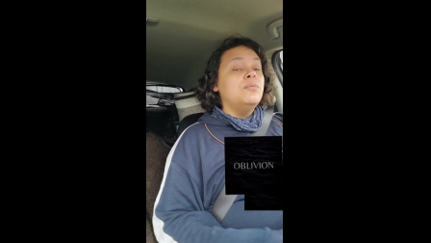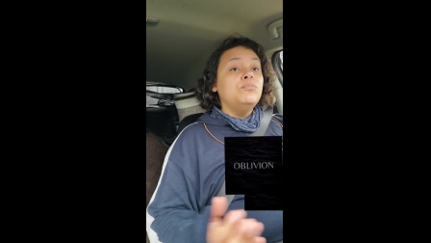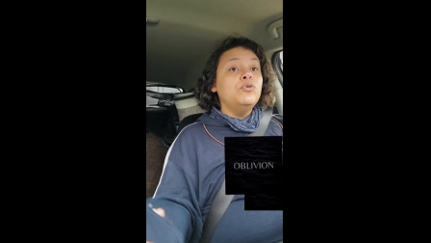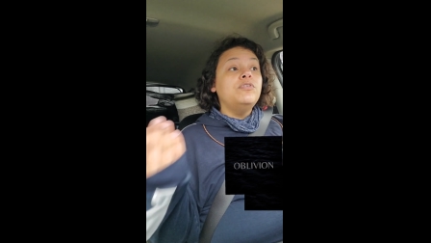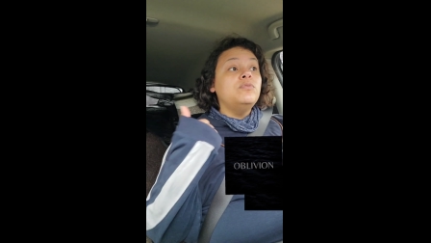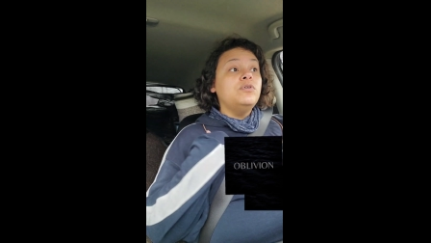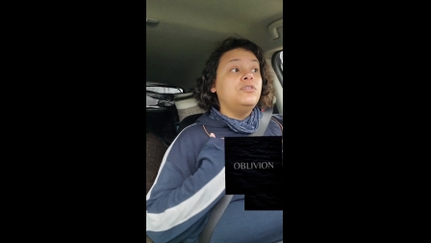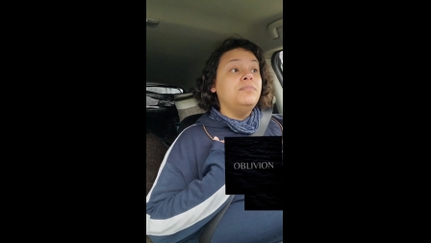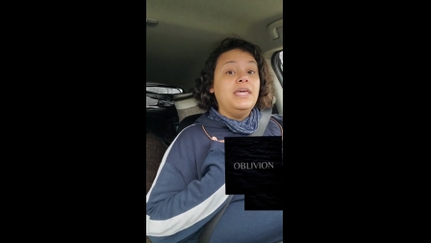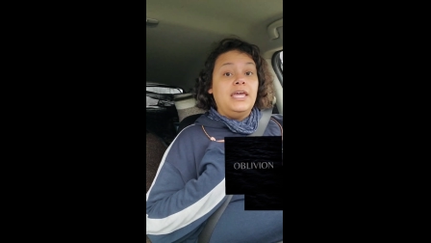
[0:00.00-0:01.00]
Move in with
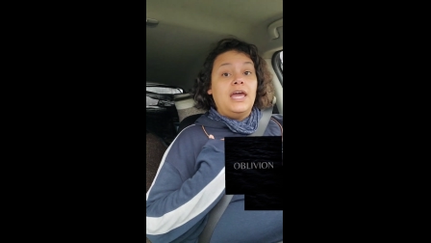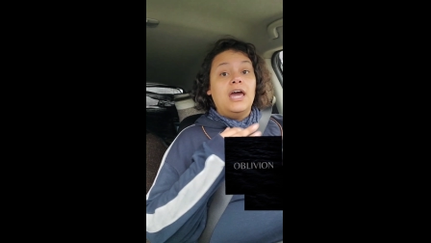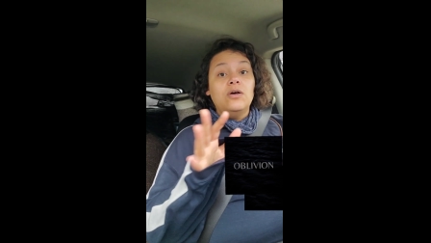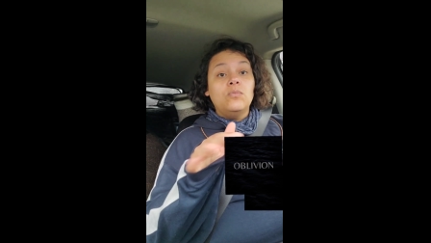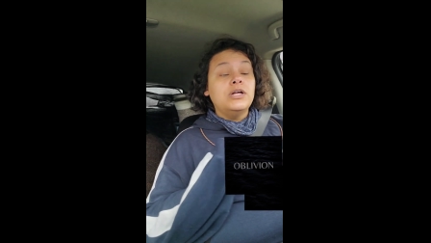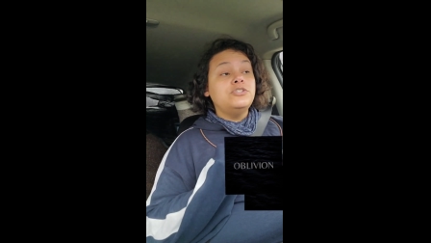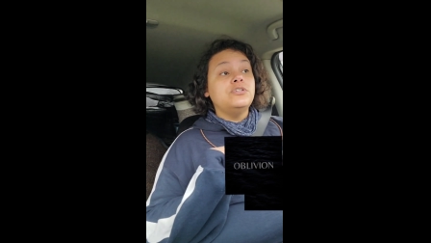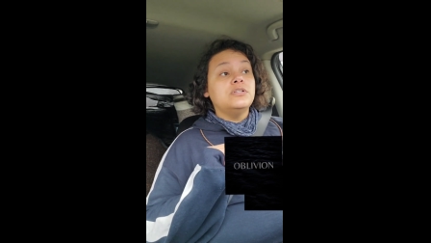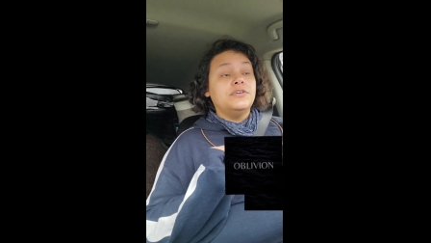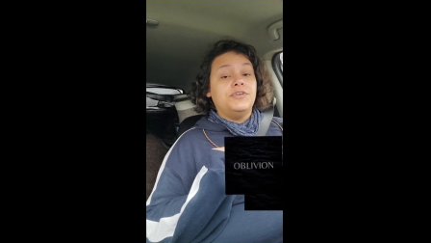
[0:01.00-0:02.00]
me. I don't want you
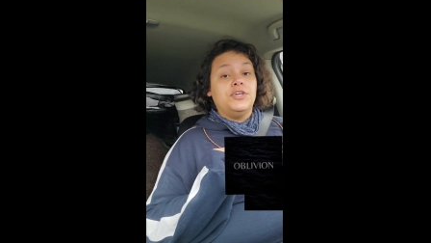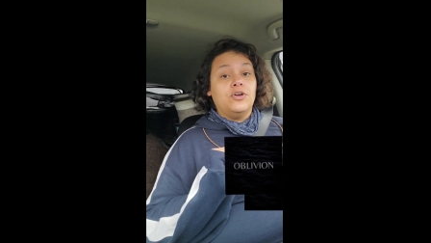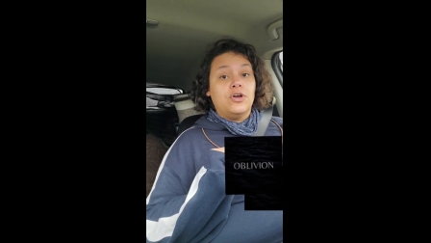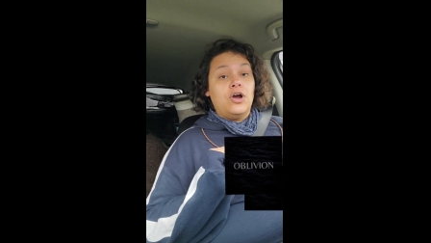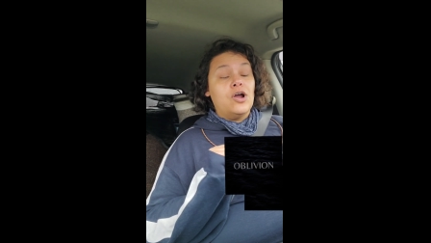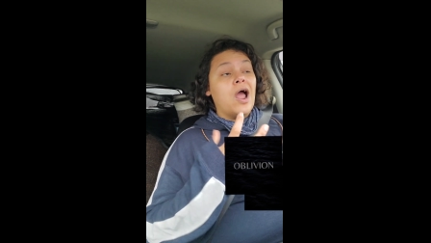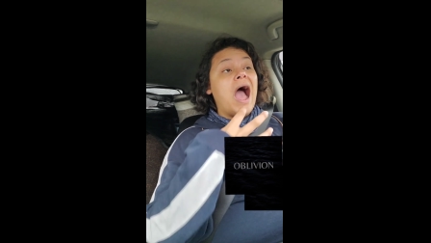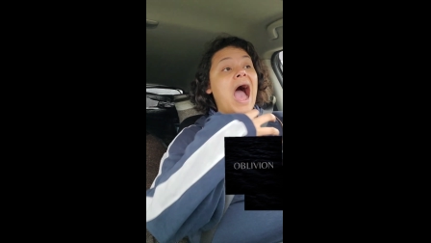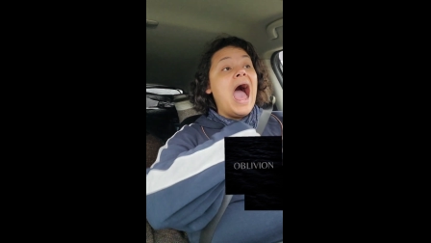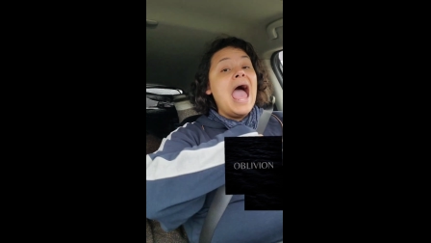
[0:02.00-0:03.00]
to live in your car.
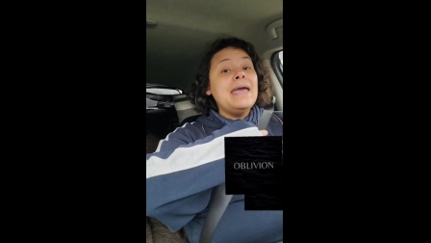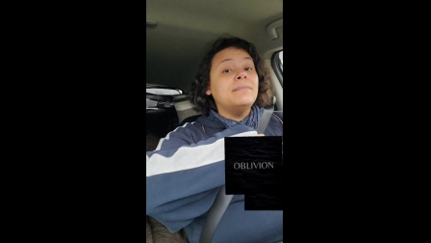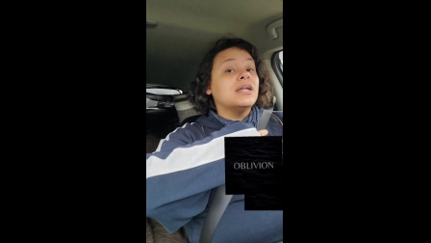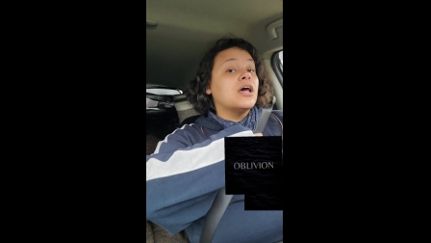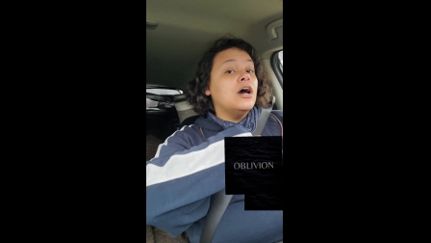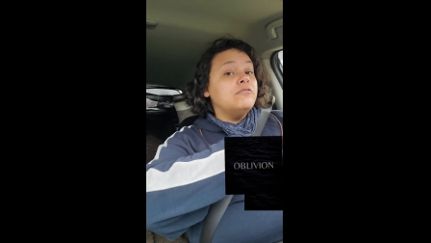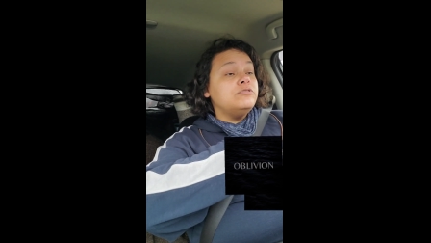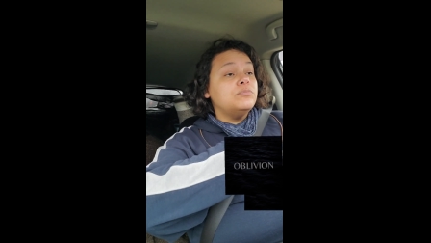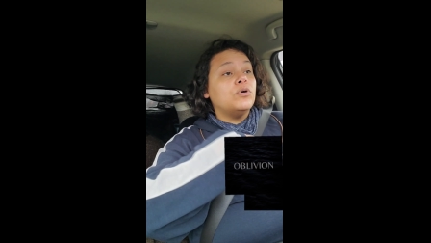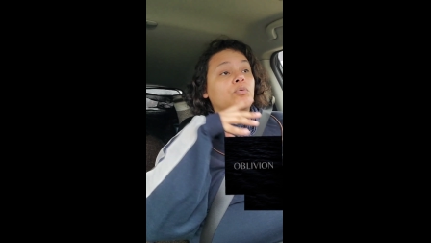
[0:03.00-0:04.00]
I'm
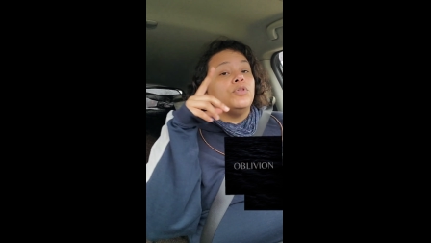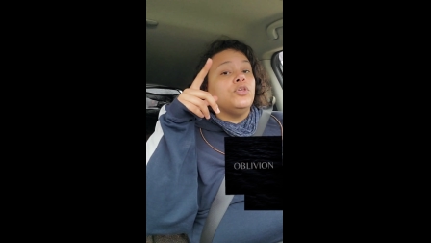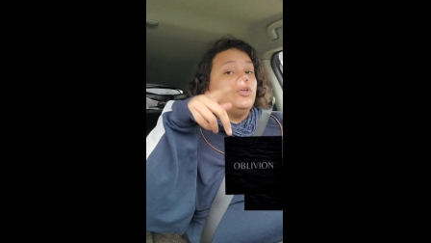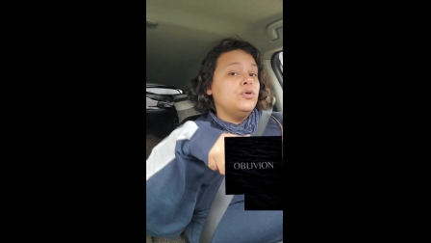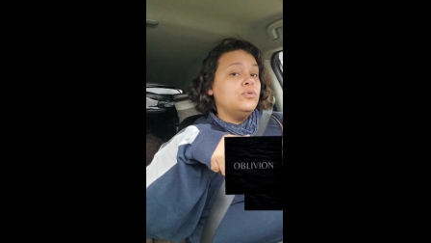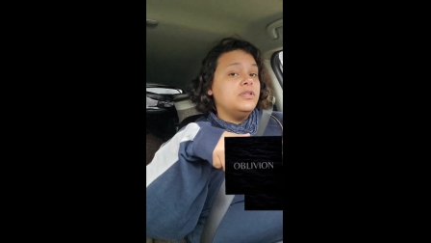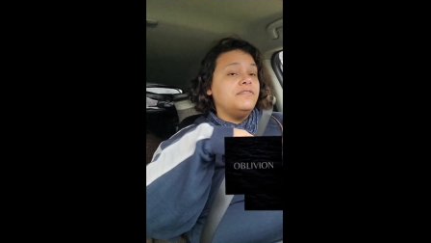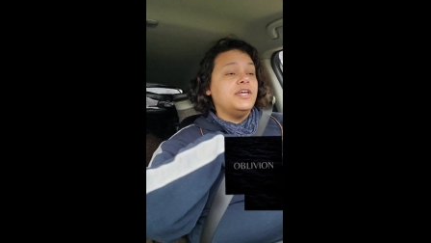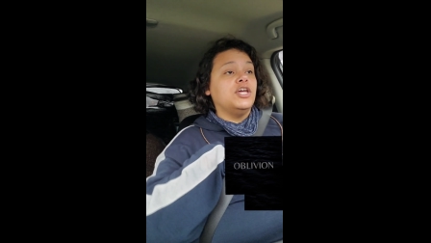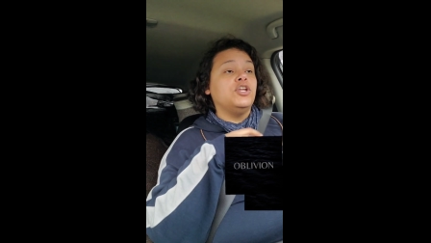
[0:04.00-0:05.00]
uncomfortable with you
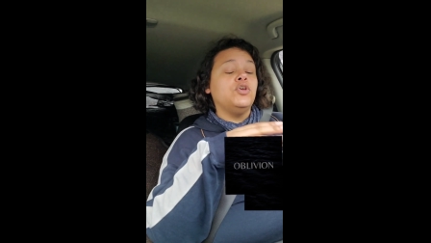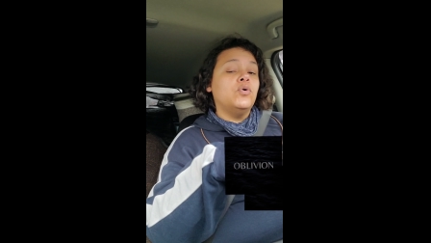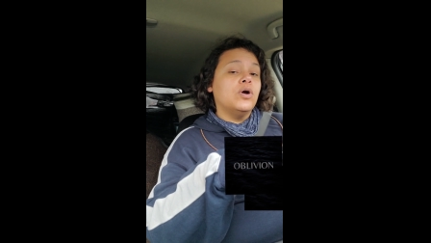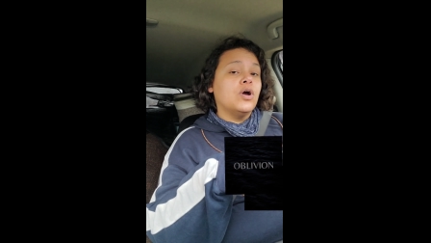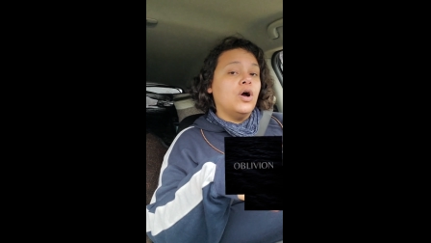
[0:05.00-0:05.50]
living in your